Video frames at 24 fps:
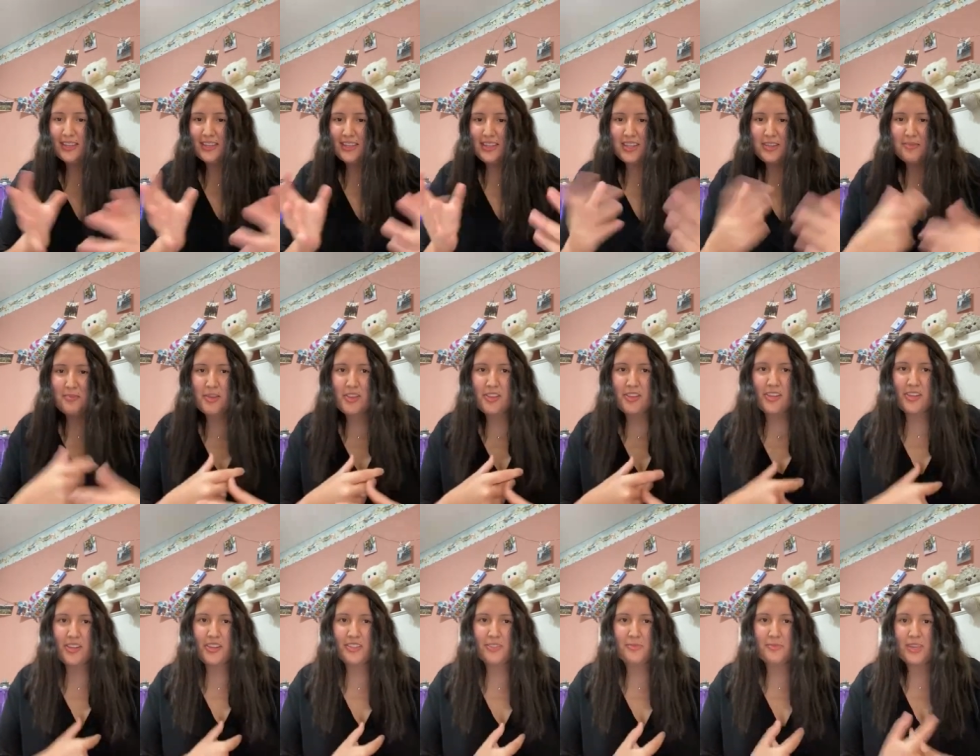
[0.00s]
email
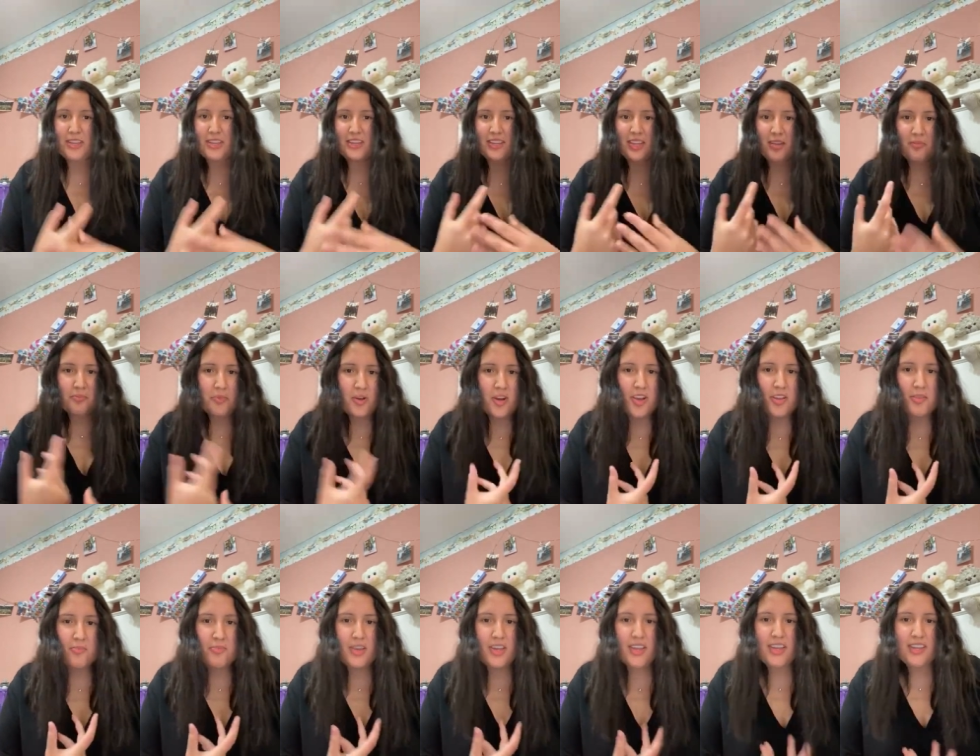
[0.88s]
us, make an
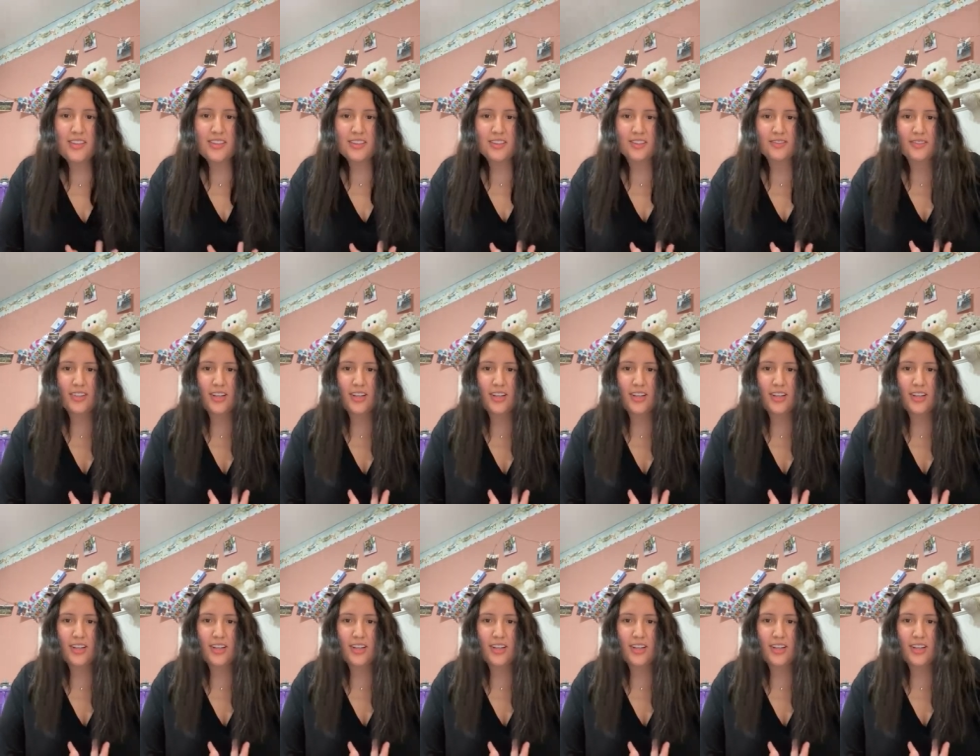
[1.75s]
appointment.